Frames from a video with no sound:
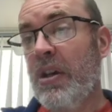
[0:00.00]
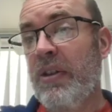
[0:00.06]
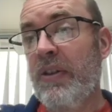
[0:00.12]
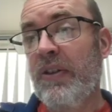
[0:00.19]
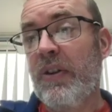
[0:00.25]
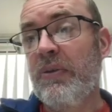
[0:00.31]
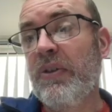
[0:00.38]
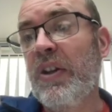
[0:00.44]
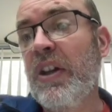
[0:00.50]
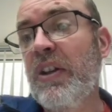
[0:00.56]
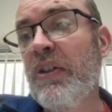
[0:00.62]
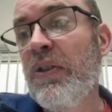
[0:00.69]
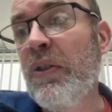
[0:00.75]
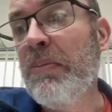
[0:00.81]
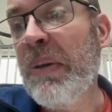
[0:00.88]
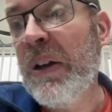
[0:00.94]
So take
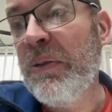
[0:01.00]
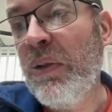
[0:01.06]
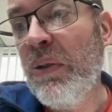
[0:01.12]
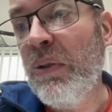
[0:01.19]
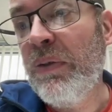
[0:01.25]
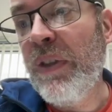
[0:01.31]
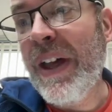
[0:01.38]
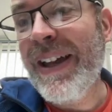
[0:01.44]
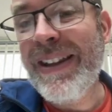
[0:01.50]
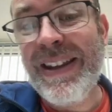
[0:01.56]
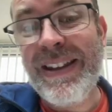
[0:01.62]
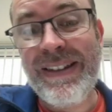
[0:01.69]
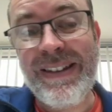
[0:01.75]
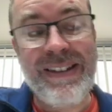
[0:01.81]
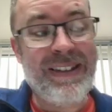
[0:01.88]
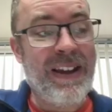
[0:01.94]
£2 off that,
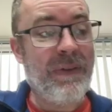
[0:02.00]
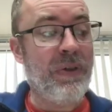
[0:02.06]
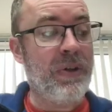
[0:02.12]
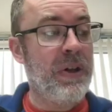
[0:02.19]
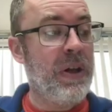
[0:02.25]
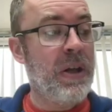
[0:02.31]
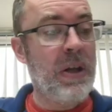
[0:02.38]
that's £7.